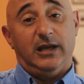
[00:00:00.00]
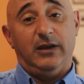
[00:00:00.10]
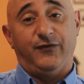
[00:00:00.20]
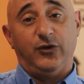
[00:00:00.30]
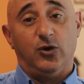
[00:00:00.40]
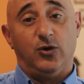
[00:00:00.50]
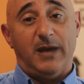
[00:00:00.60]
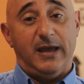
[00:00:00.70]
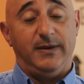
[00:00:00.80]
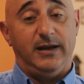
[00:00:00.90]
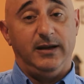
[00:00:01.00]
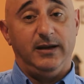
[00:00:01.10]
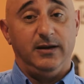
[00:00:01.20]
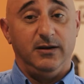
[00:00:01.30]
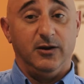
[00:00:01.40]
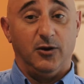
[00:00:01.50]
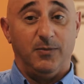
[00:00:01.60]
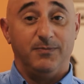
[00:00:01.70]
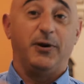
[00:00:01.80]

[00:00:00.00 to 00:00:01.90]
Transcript: if you're maybe, you know,